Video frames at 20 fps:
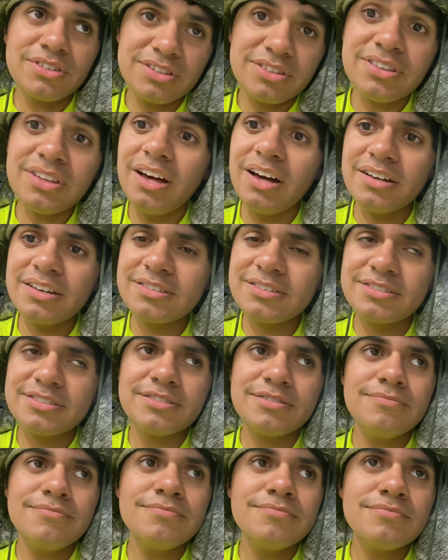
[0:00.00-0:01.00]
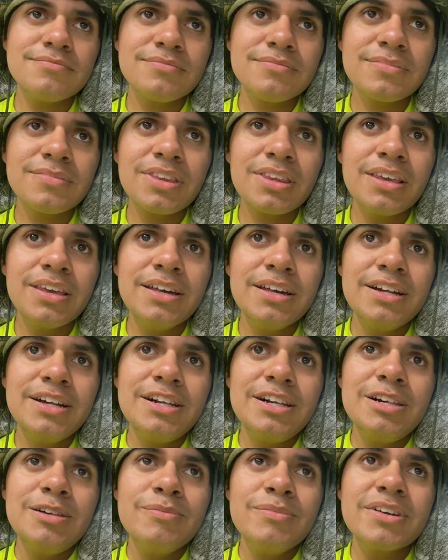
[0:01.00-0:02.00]
sucks,
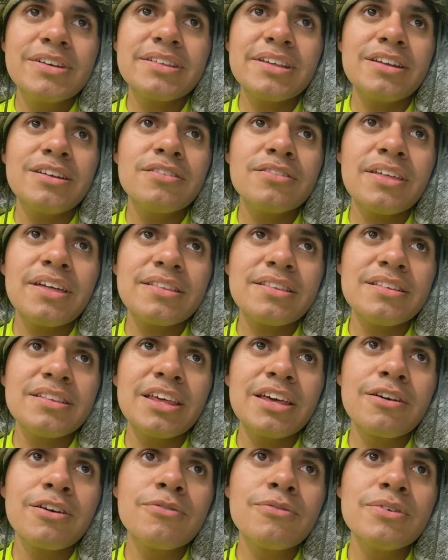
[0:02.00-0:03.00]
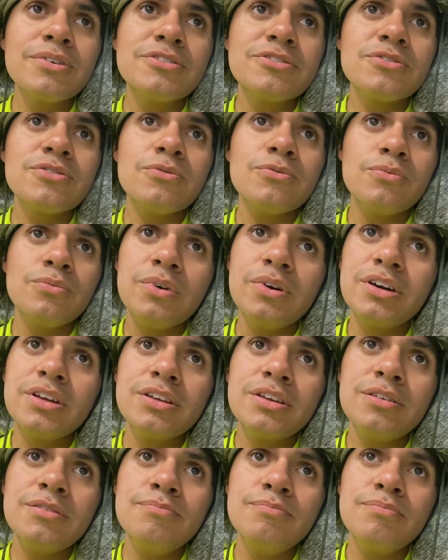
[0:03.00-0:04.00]
because I know that the language would
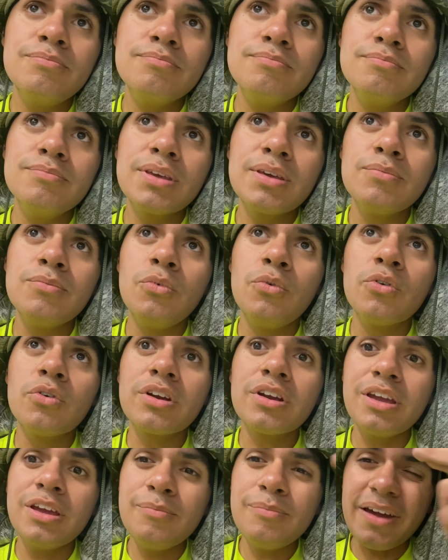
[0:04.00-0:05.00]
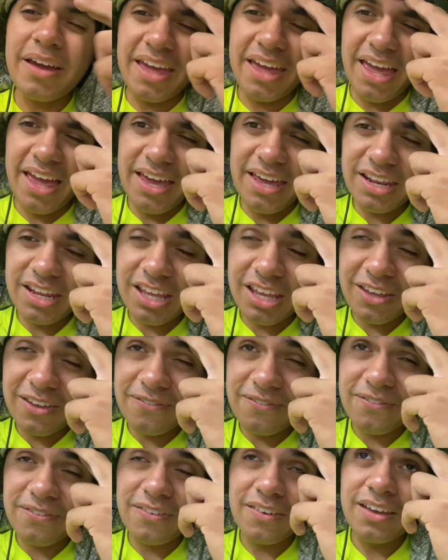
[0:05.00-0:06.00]
be more in my head
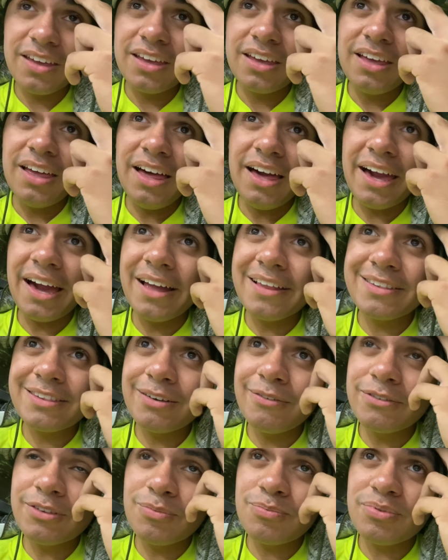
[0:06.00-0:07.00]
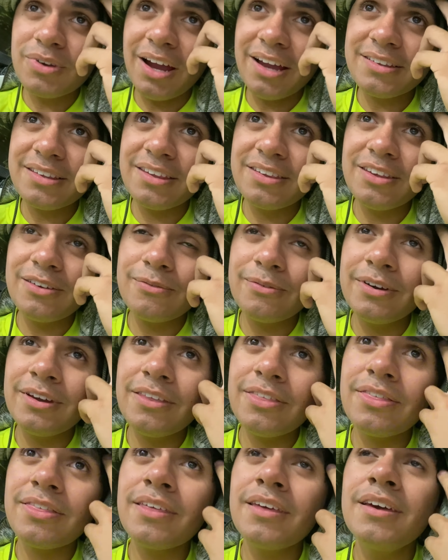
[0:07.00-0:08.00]
if I had someone to practice it with.
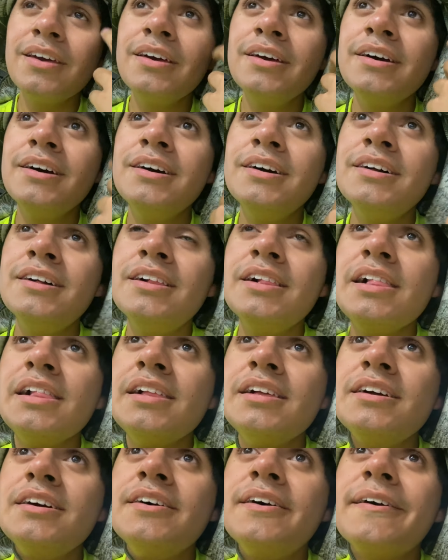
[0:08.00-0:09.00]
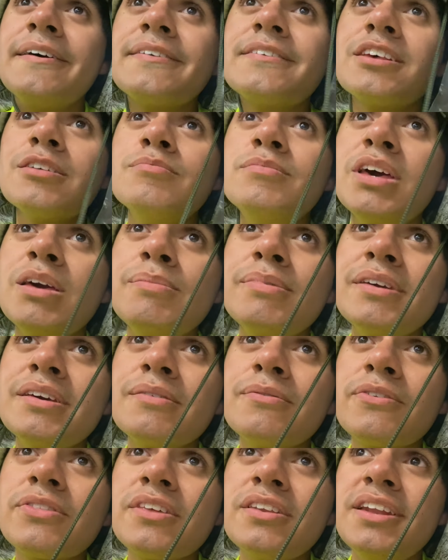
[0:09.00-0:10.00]
So maybe
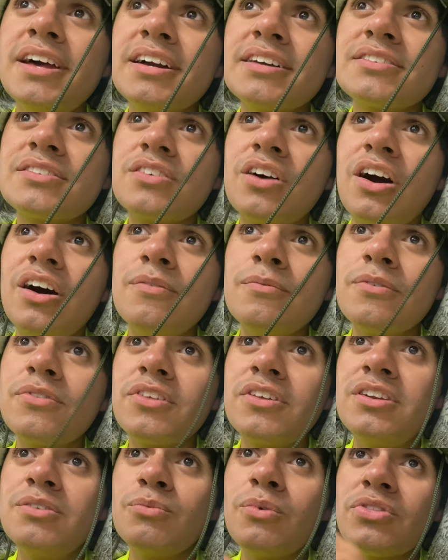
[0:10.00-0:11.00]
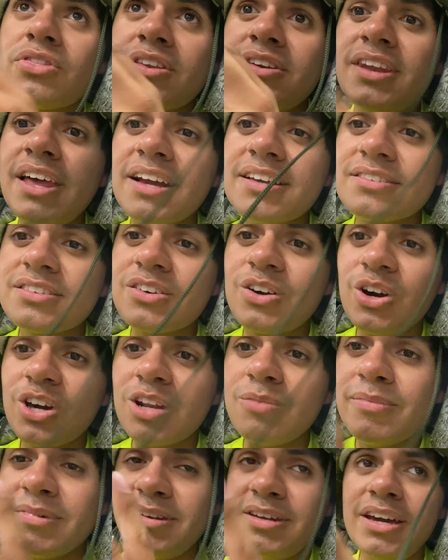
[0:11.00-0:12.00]
with the next
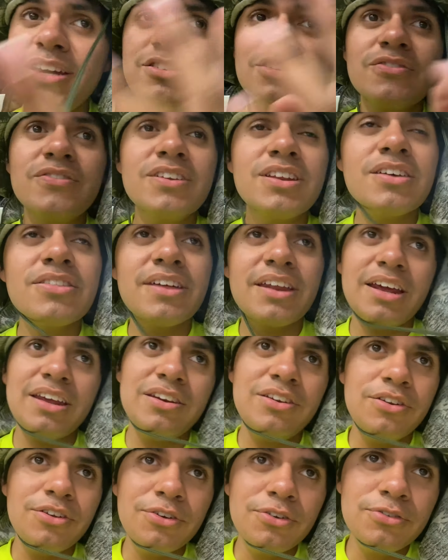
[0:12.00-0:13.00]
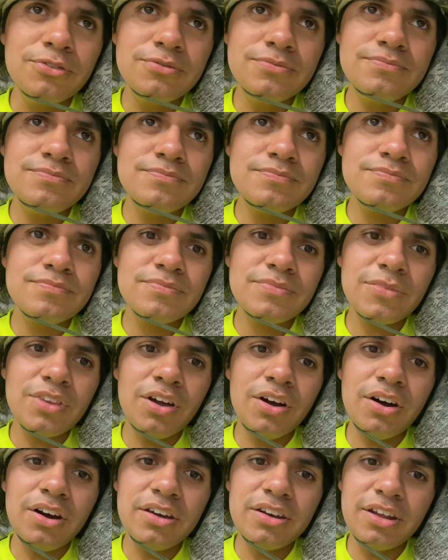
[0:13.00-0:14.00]
Kahneman Knight video that I do
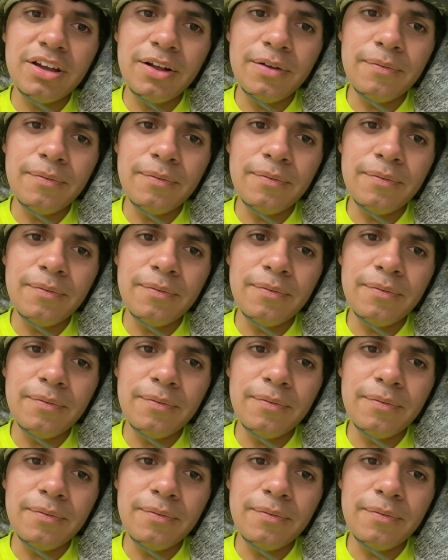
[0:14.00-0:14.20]
on,